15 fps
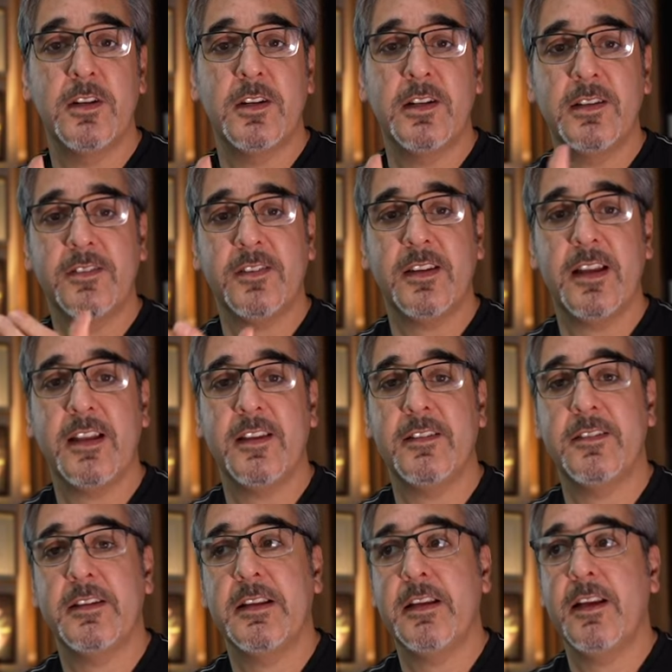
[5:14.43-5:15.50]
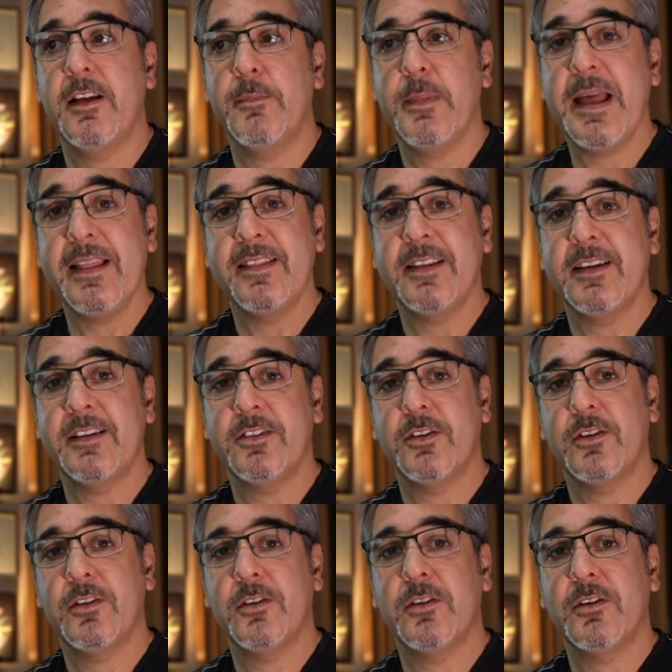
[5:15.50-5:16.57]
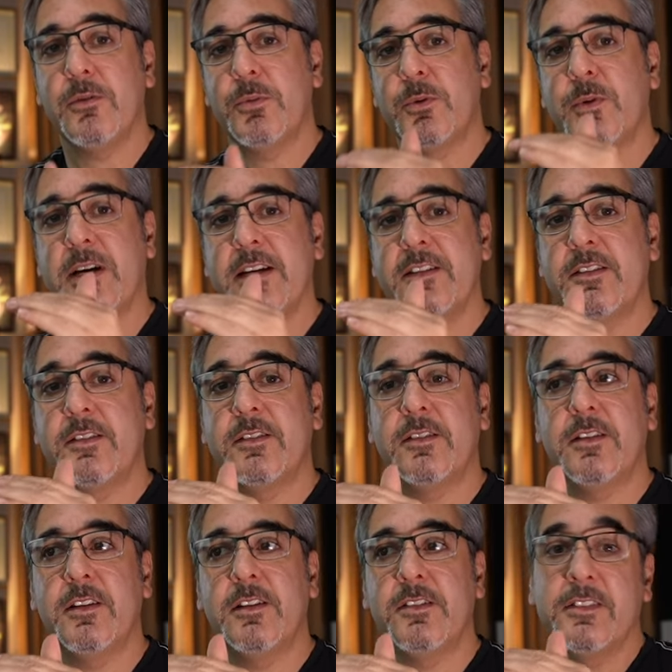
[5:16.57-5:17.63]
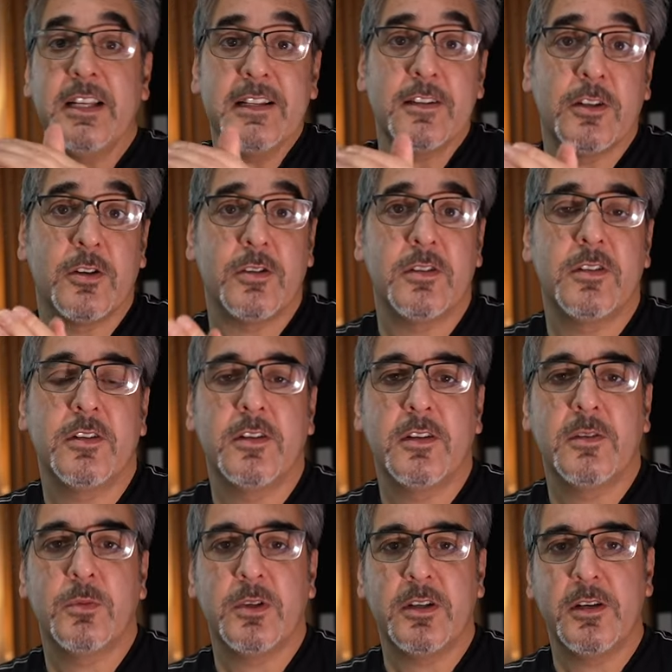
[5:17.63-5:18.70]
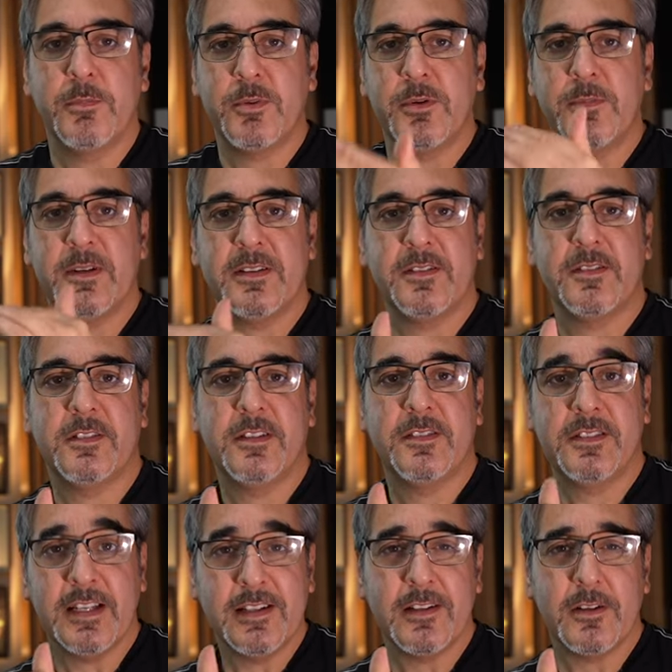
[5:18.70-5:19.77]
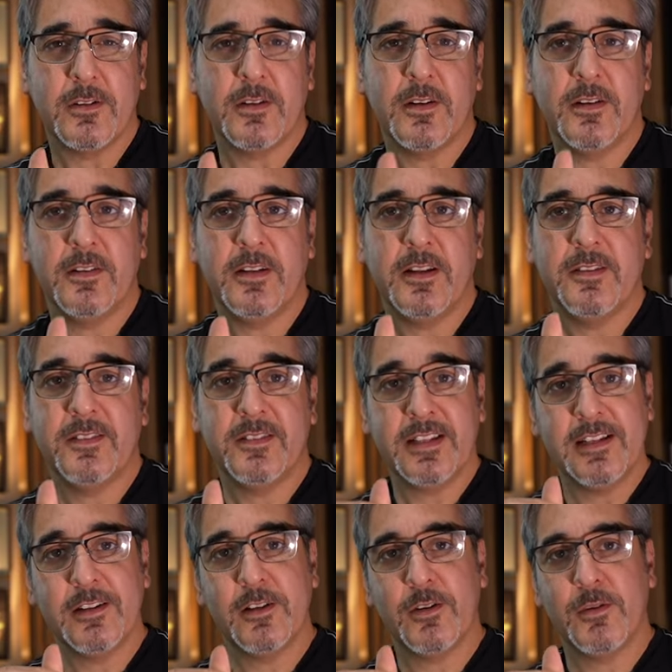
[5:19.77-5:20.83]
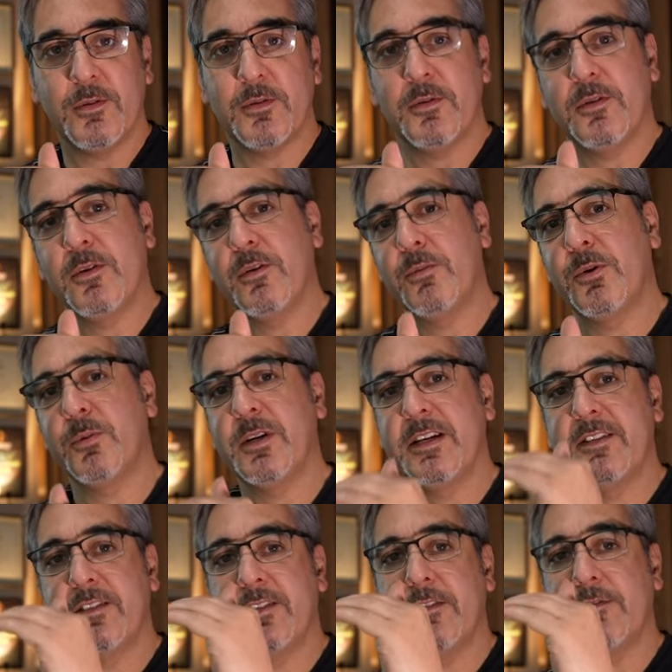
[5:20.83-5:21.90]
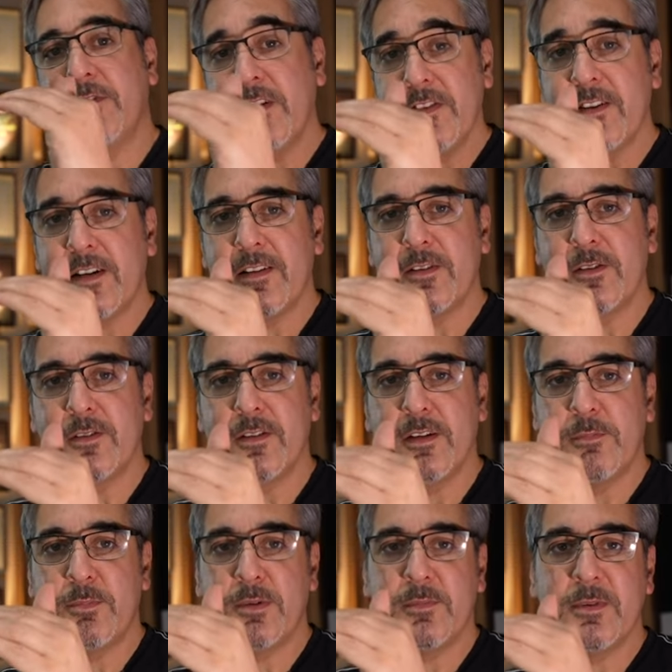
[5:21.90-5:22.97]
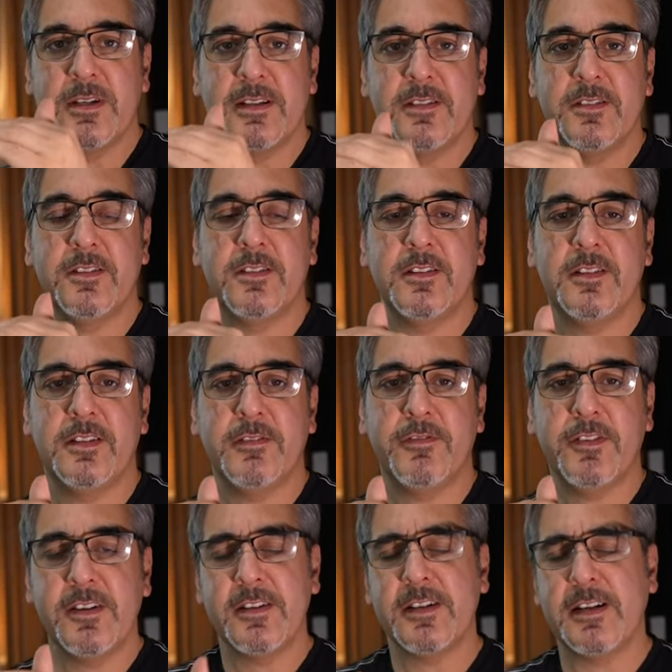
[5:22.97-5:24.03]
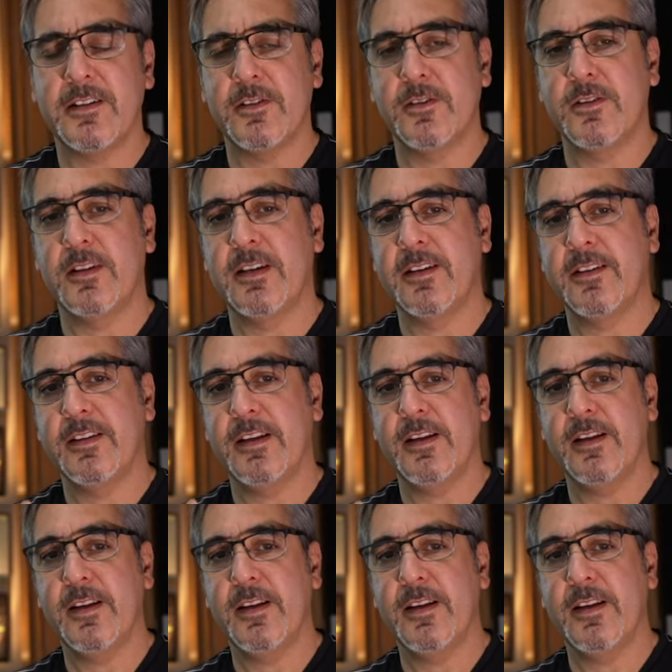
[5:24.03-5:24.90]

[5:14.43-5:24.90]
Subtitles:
Let's say a mandate overrides a state law, well, it prevails the state law. A state law overrides a federal law, it prevails the federal law. And